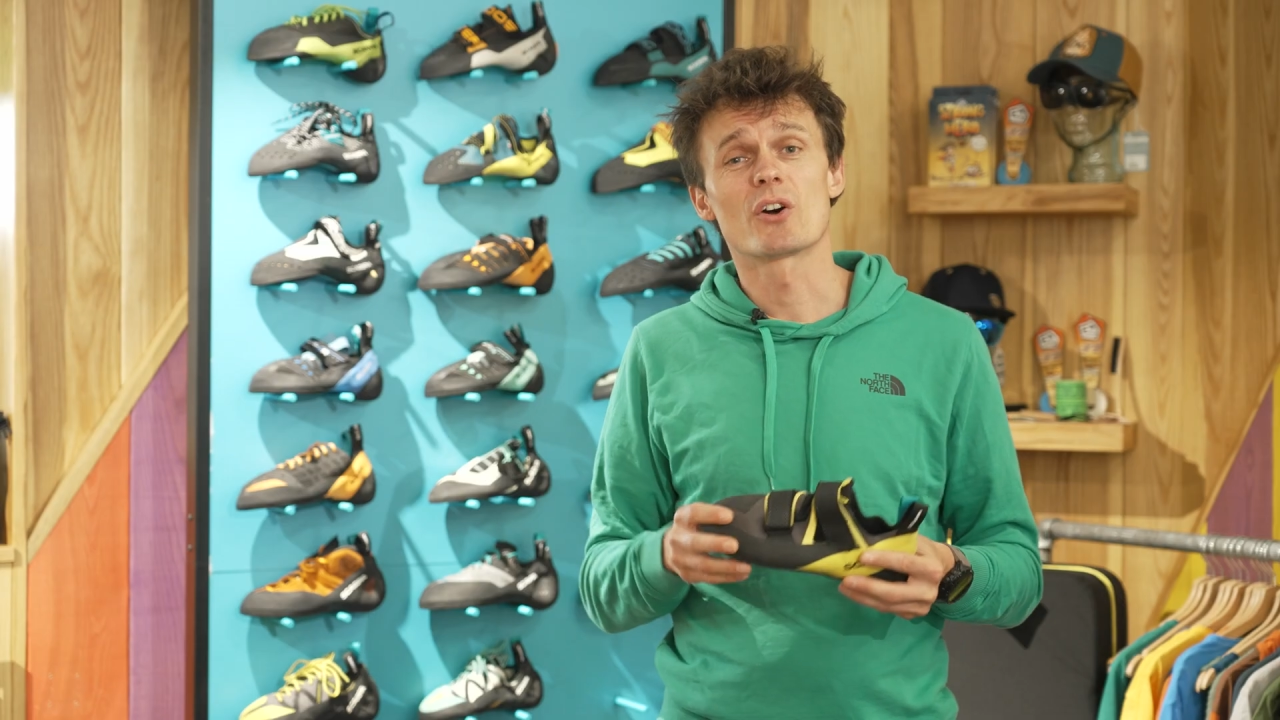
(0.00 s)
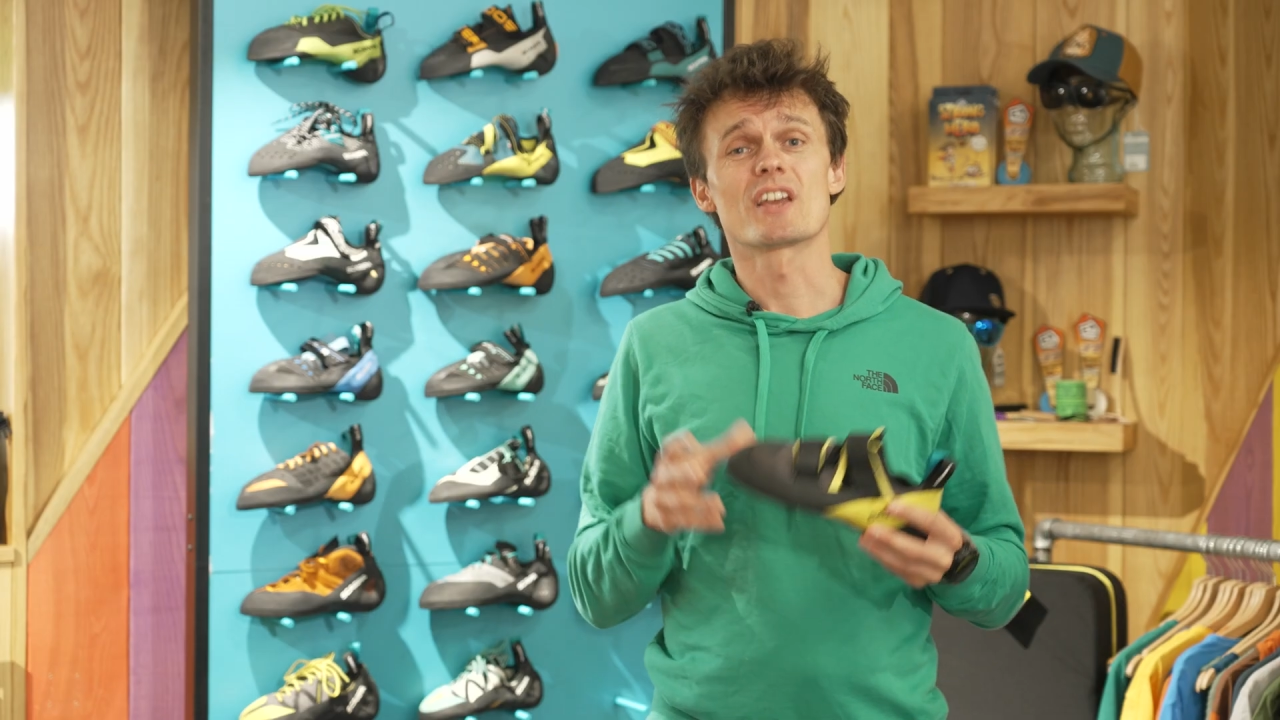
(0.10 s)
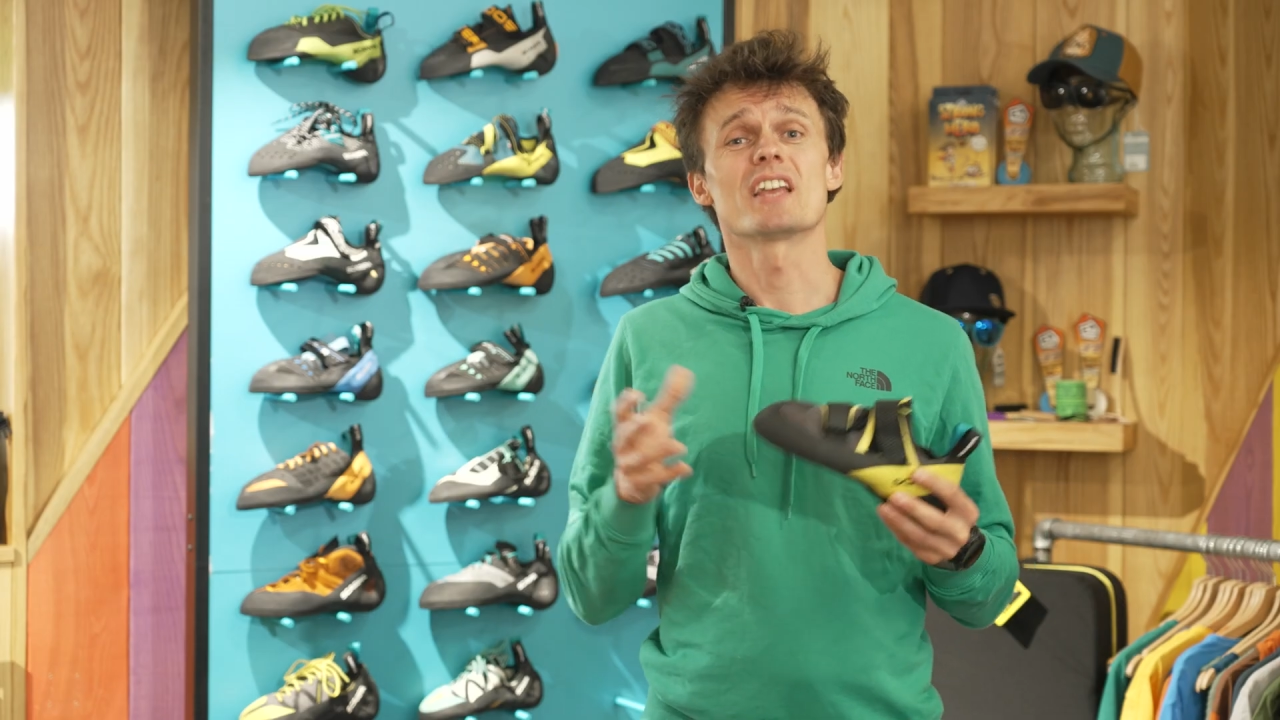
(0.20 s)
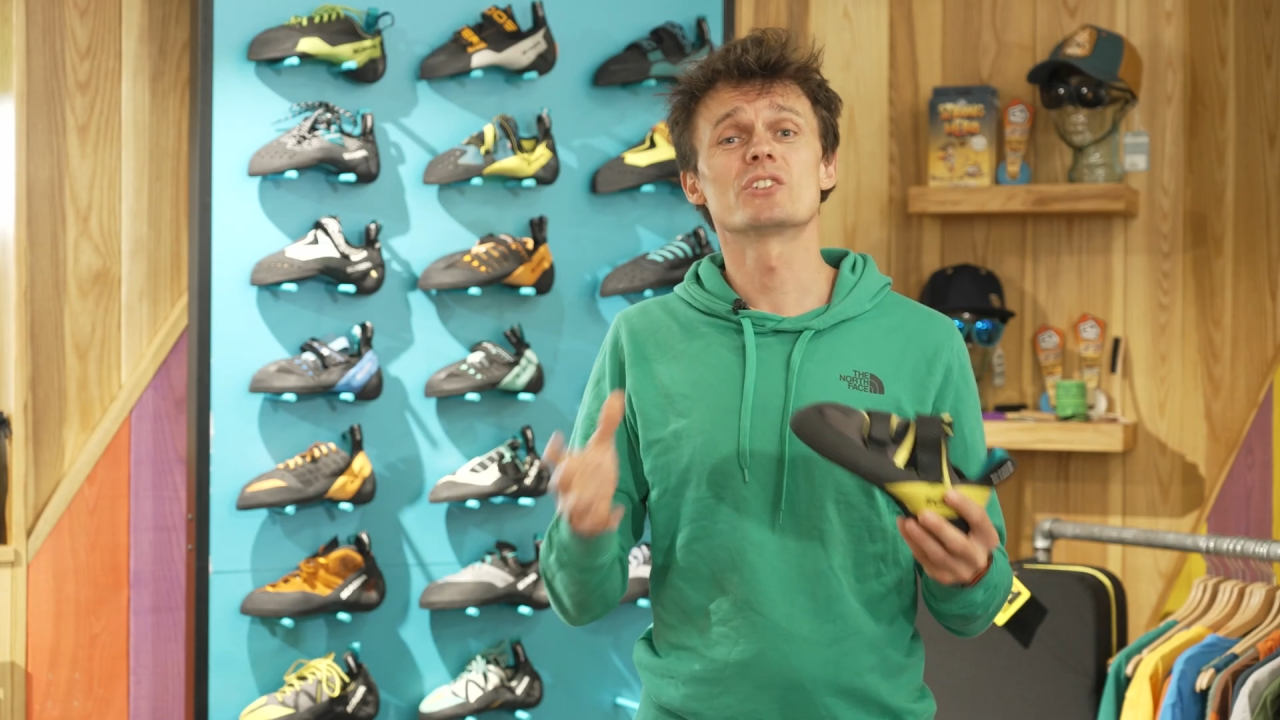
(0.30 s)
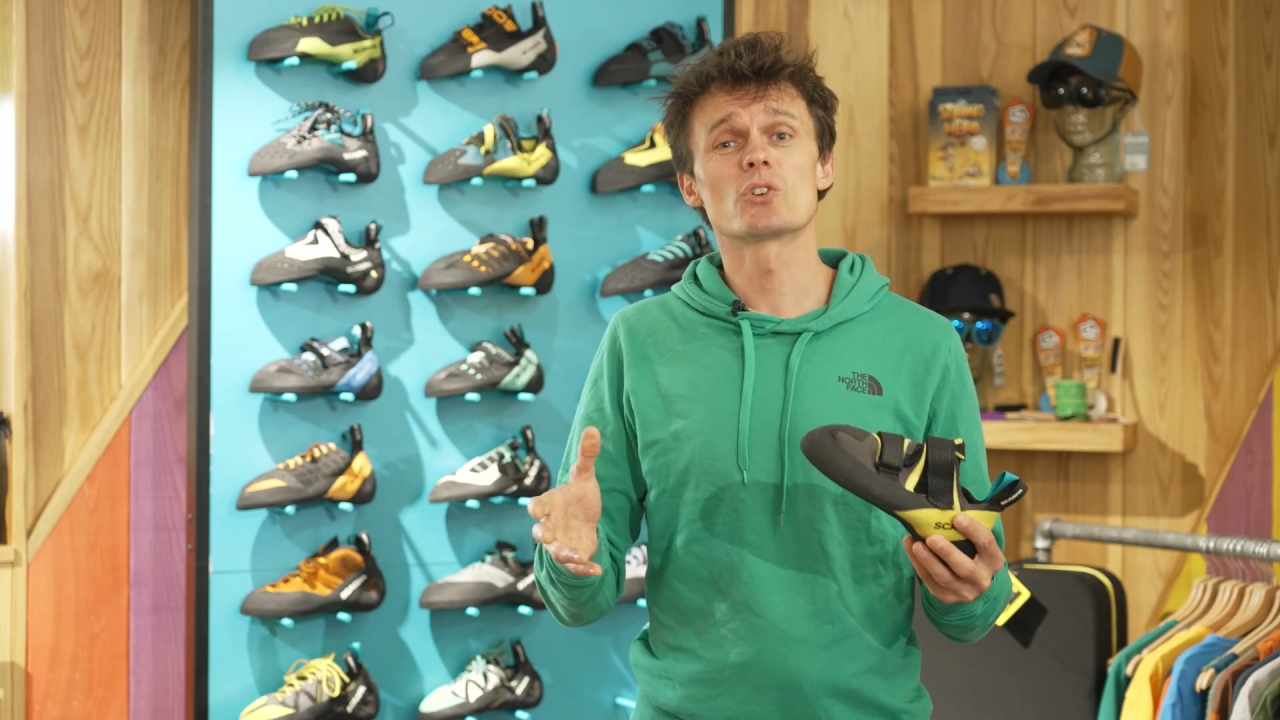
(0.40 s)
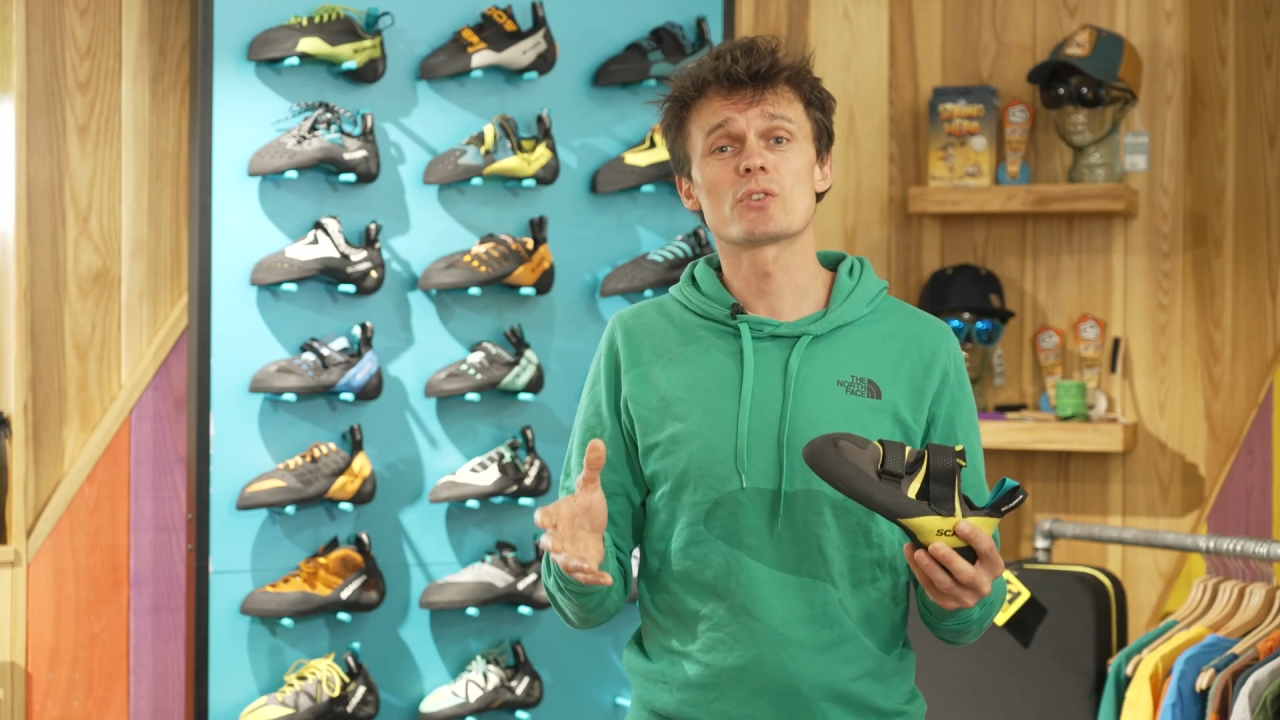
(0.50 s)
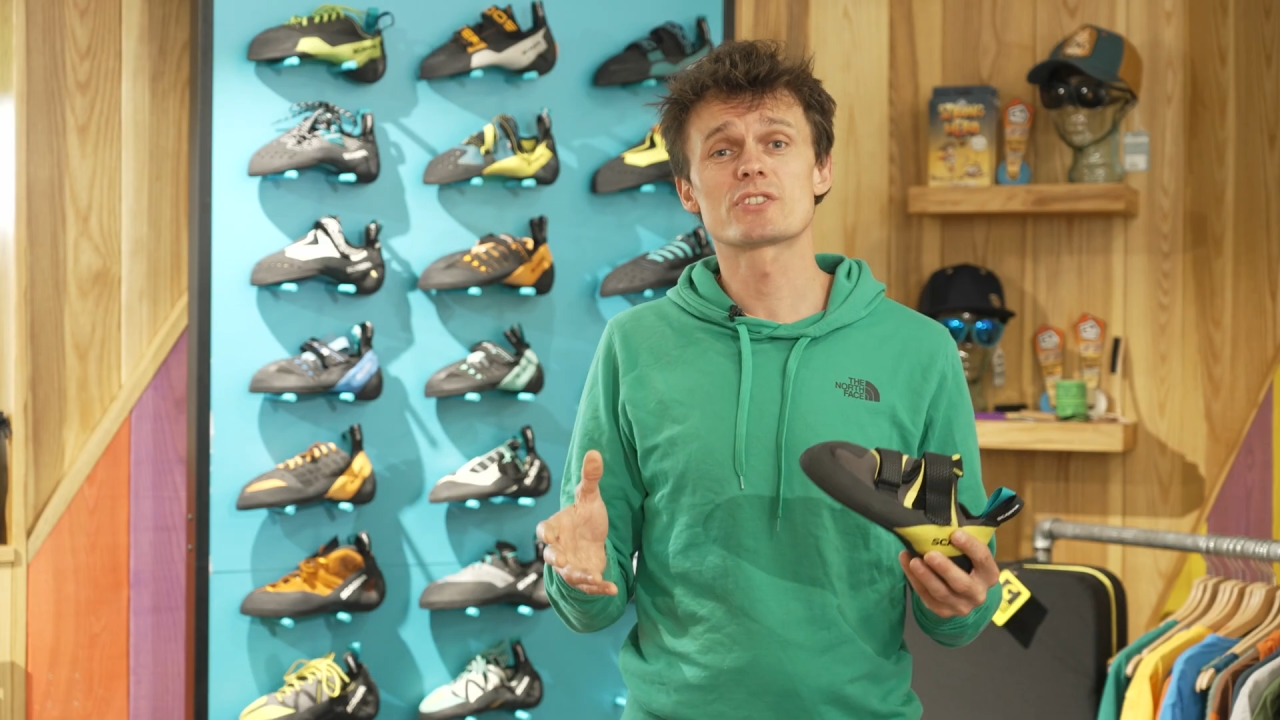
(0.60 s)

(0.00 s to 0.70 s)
on an indoor